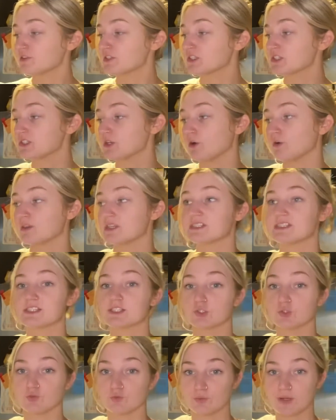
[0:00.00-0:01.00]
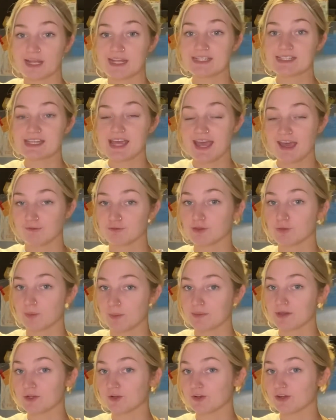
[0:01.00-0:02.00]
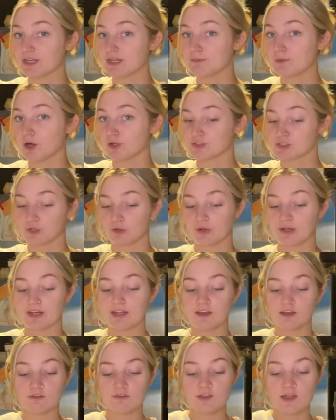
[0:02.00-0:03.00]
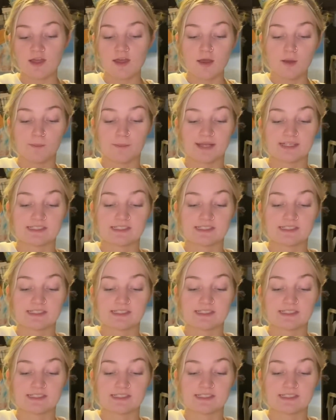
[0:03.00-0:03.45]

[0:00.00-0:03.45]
So this is a great heavy whipping cream alternative by